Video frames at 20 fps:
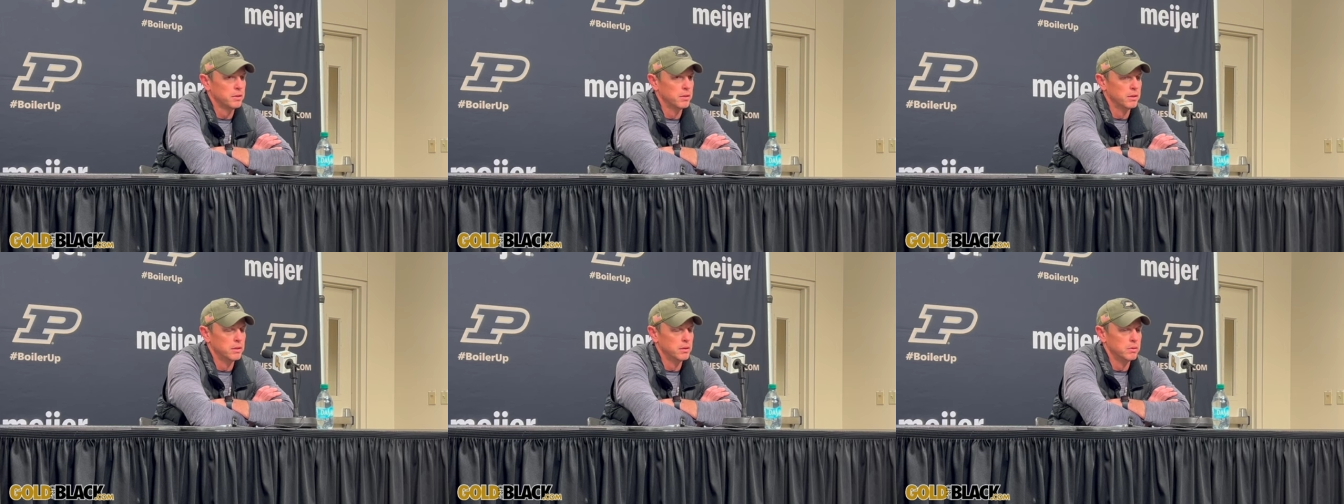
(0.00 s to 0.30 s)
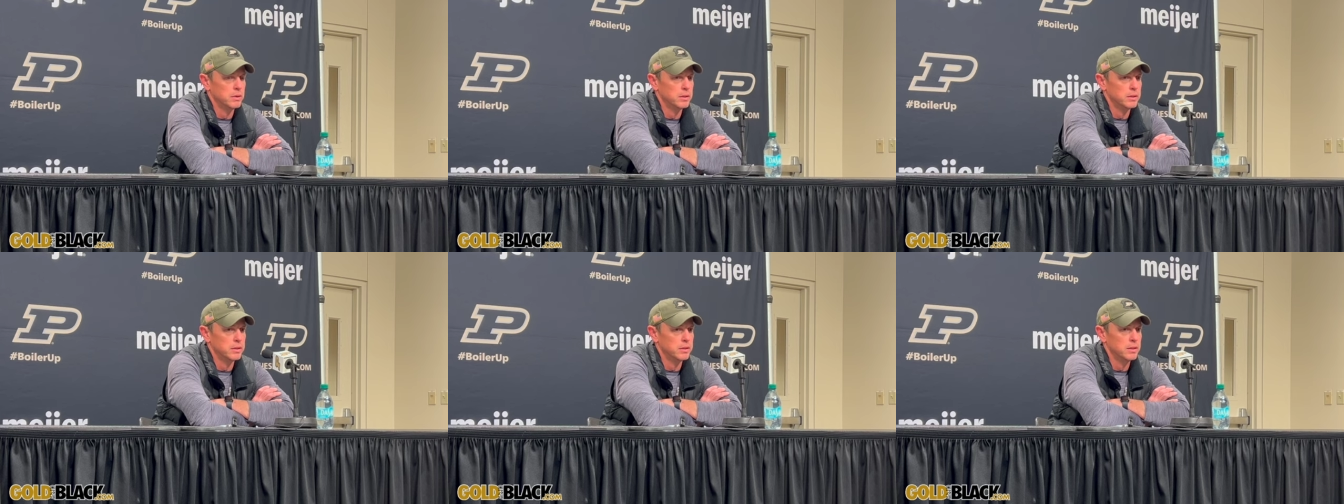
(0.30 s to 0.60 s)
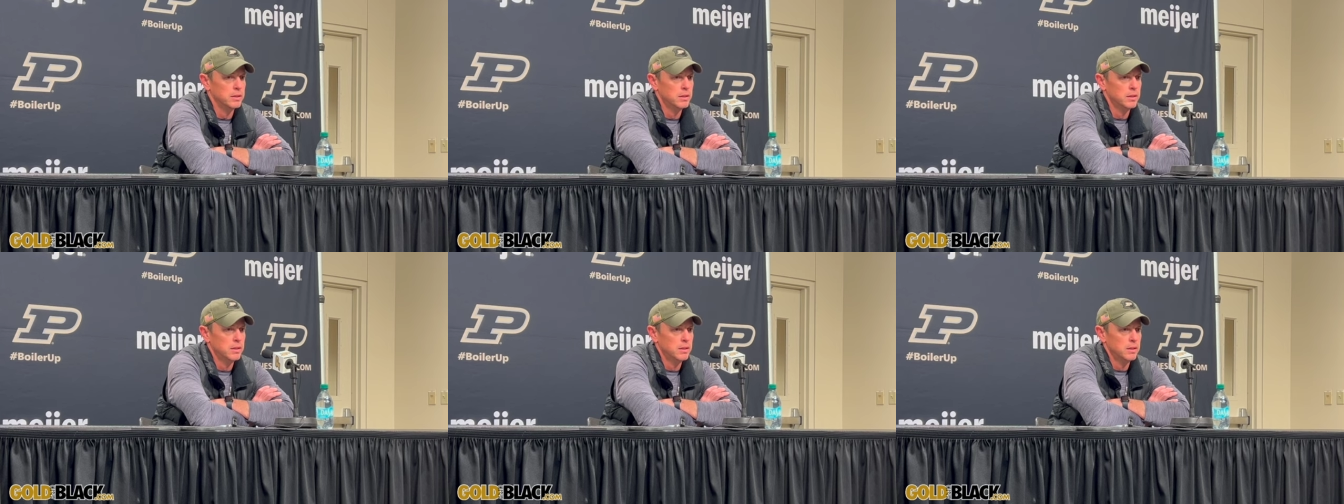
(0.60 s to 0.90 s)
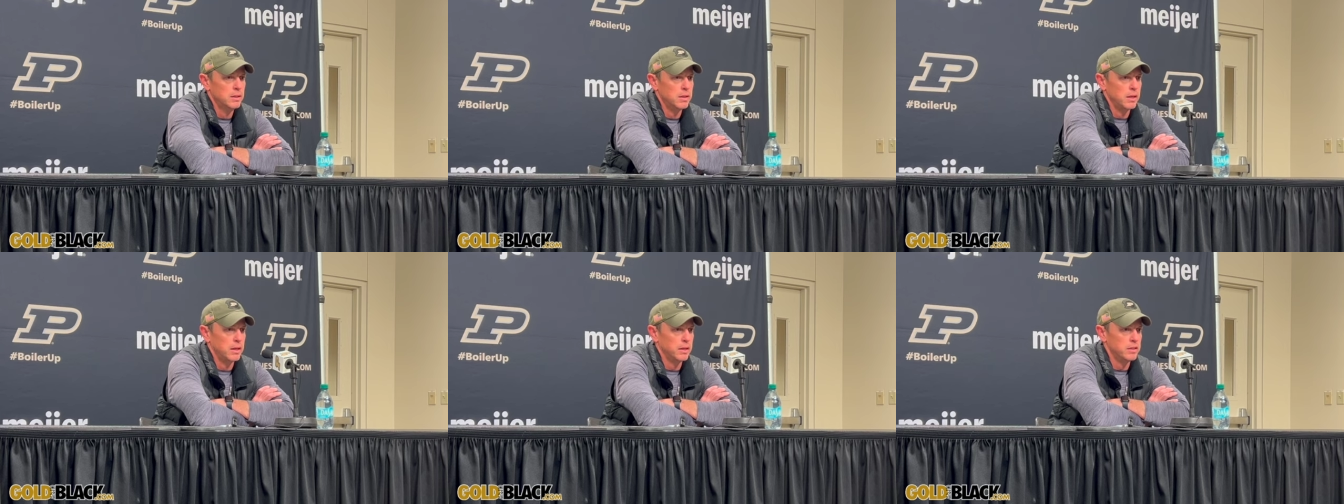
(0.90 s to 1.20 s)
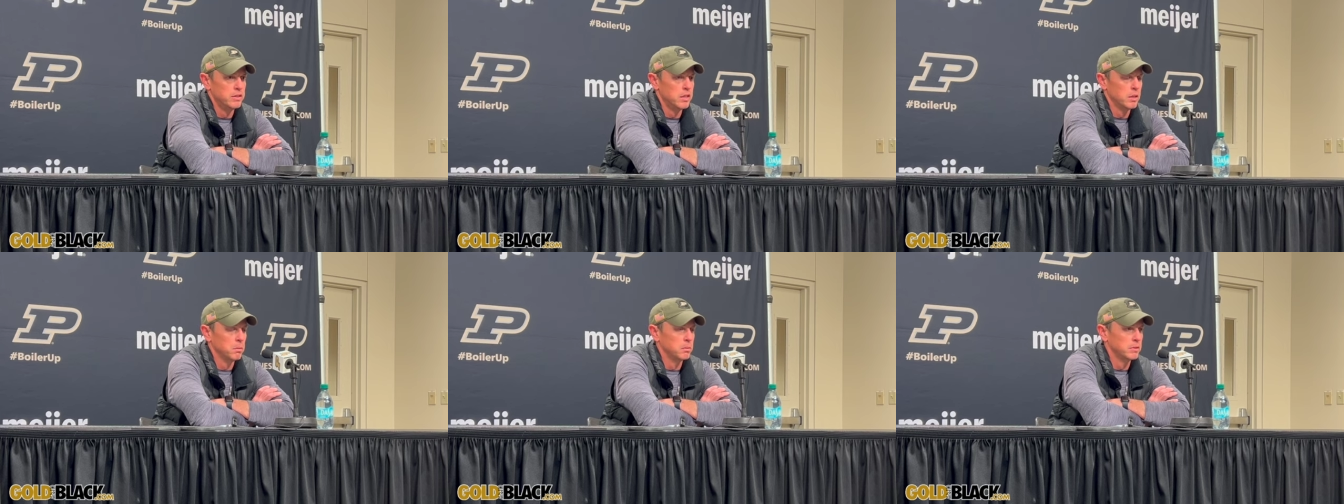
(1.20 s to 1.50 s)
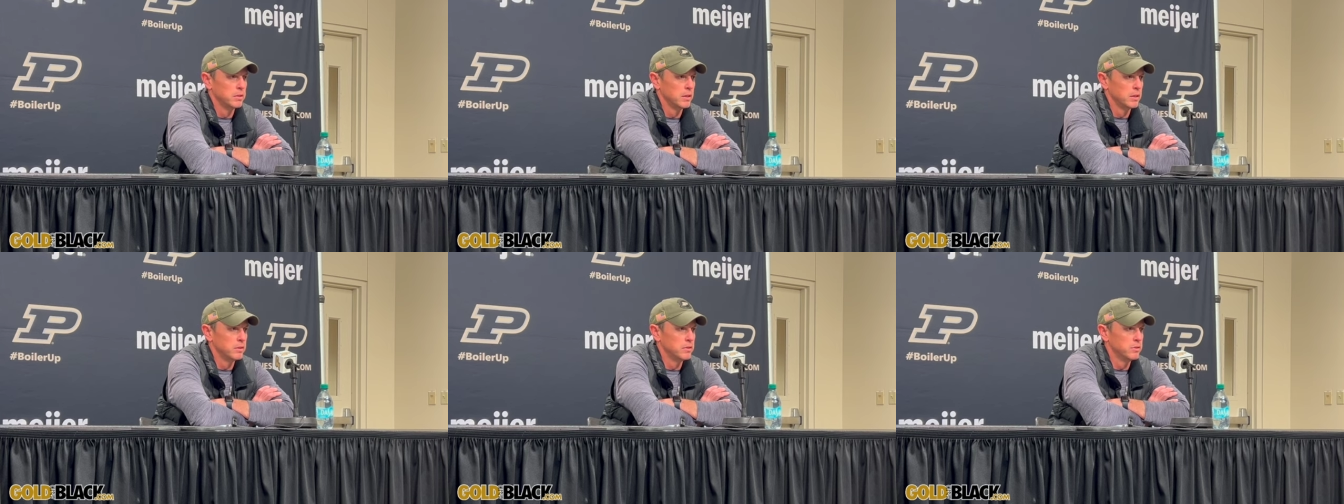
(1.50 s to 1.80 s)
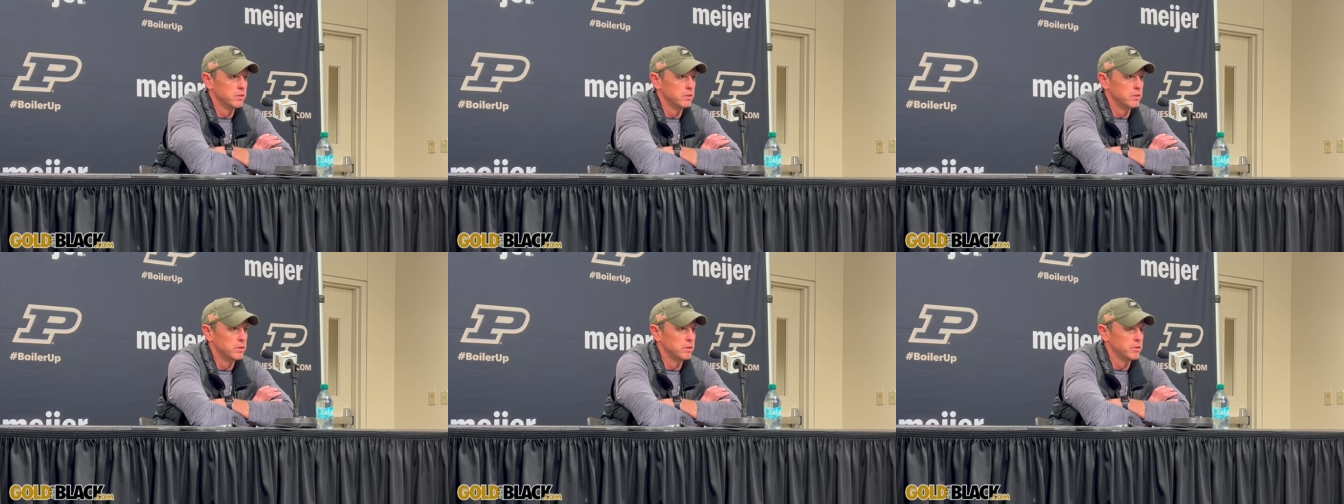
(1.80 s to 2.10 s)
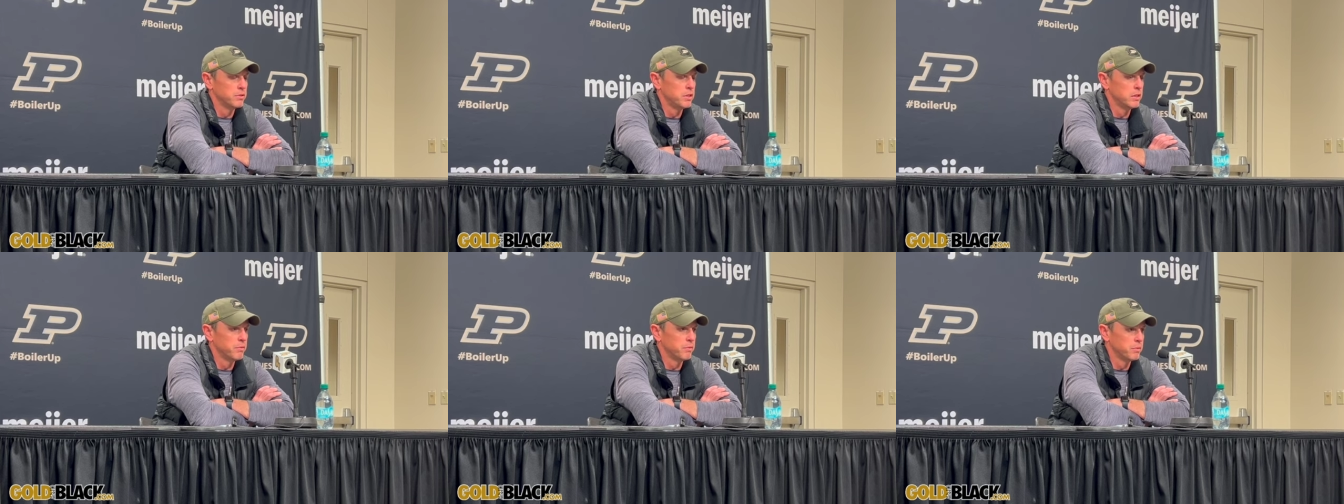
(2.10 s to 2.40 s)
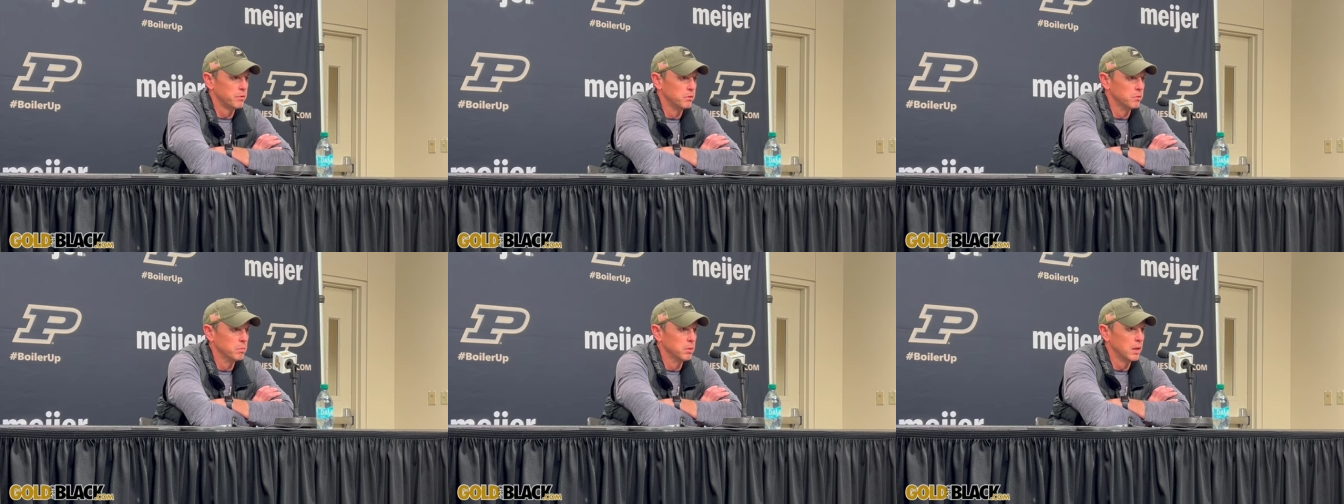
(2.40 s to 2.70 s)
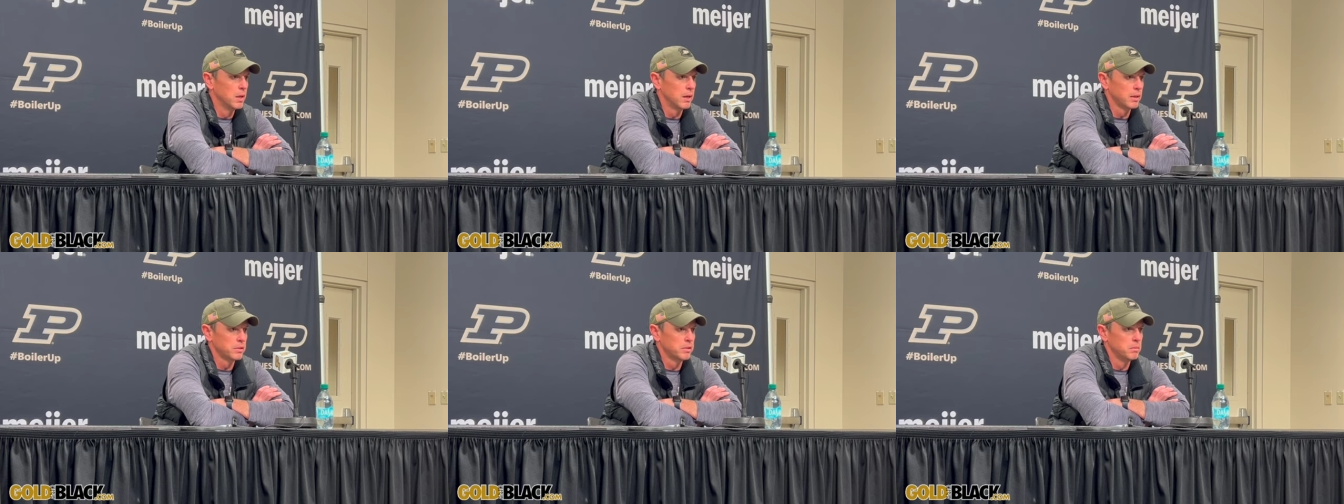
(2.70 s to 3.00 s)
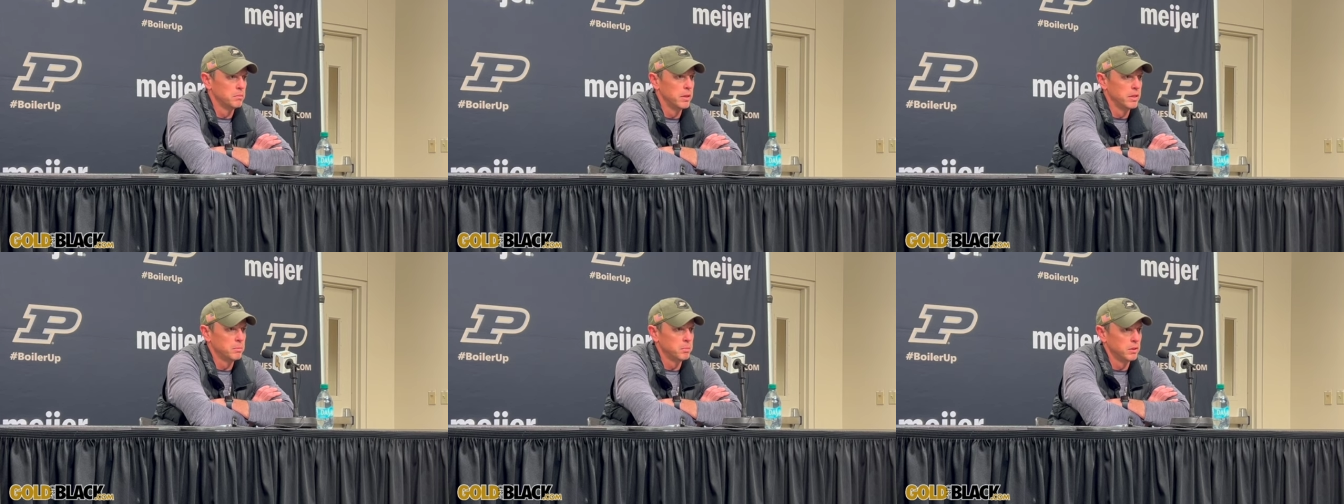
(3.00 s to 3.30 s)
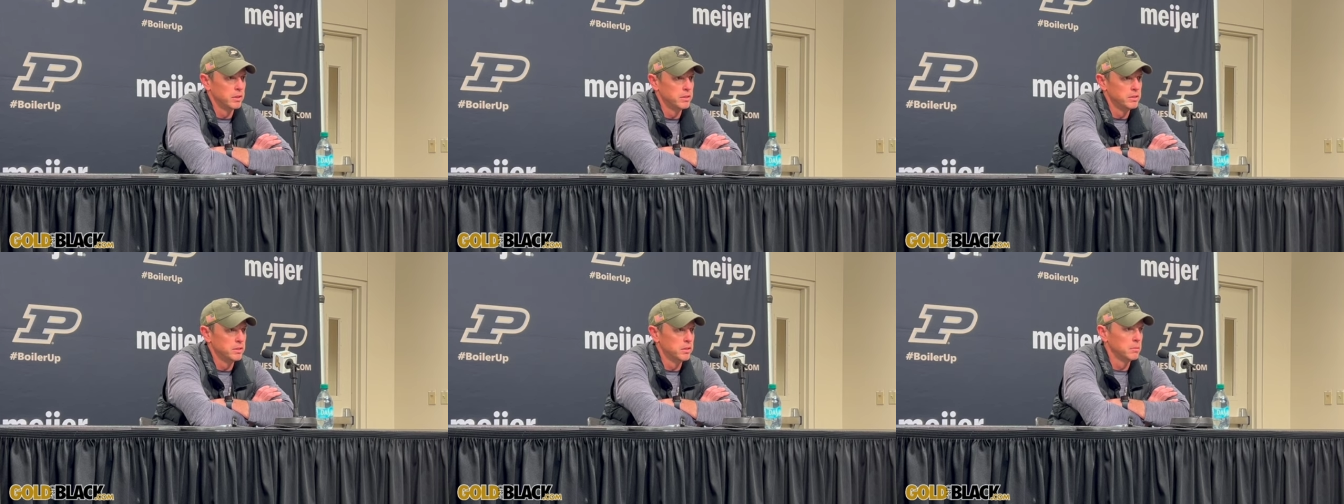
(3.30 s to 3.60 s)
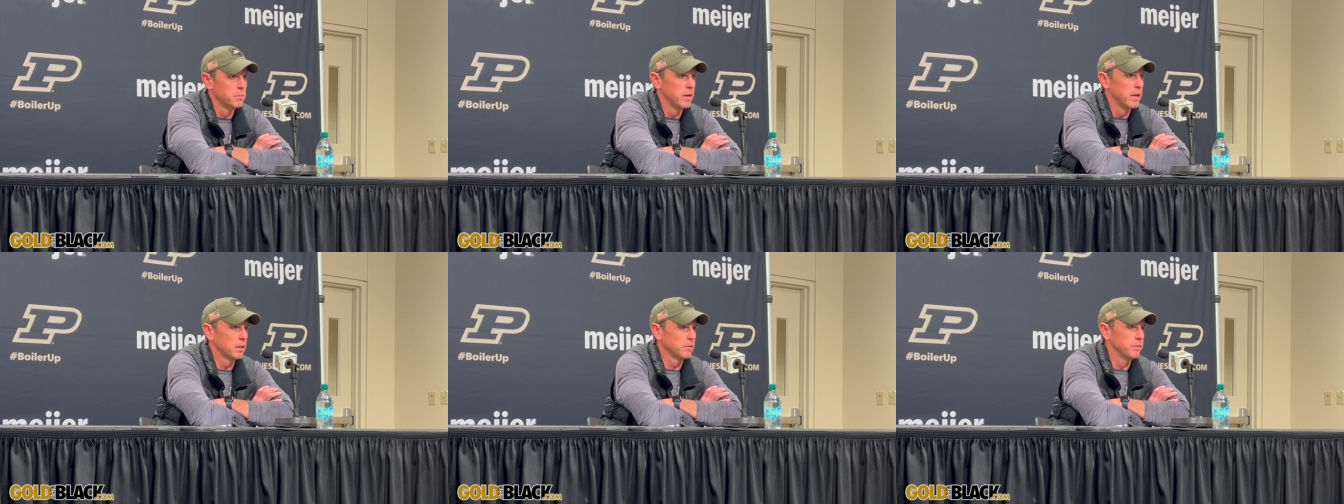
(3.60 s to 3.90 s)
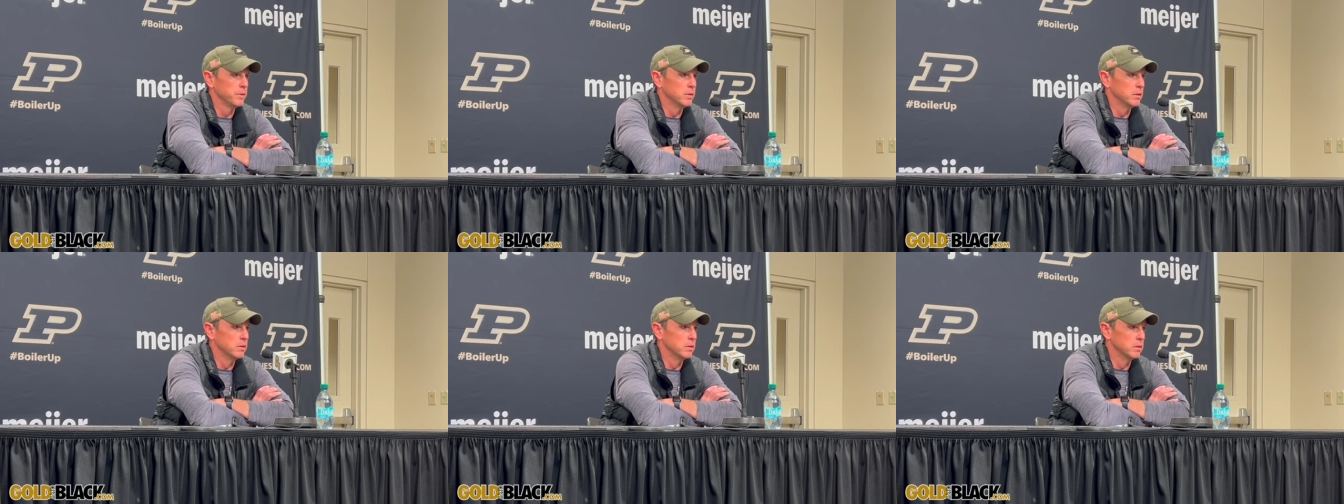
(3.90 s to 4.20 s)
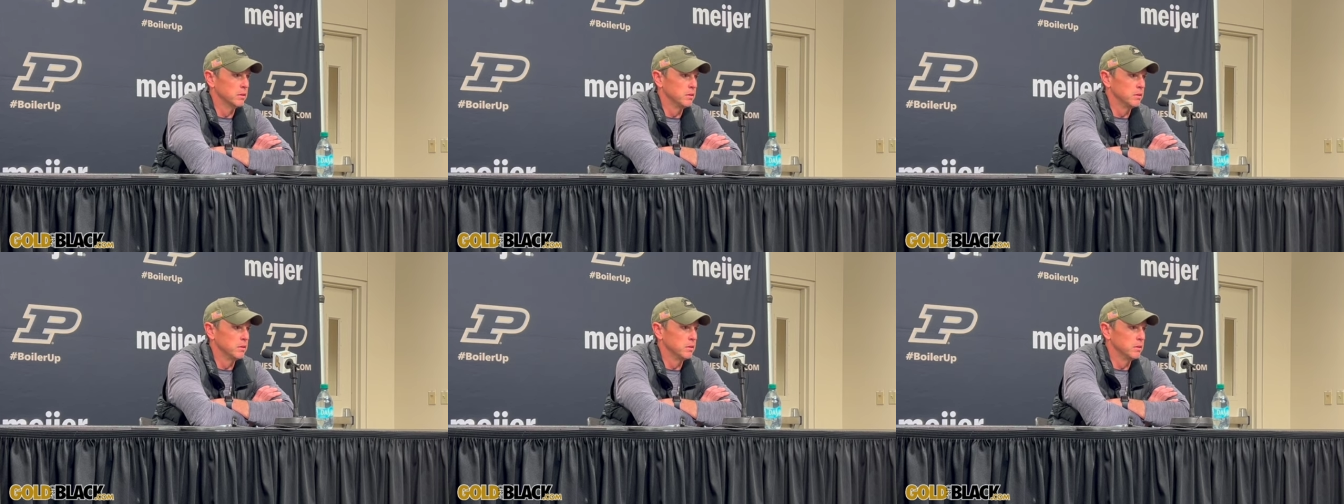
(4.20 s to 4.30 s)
you know, and he's able to sift through blocks and make plays in the backfield.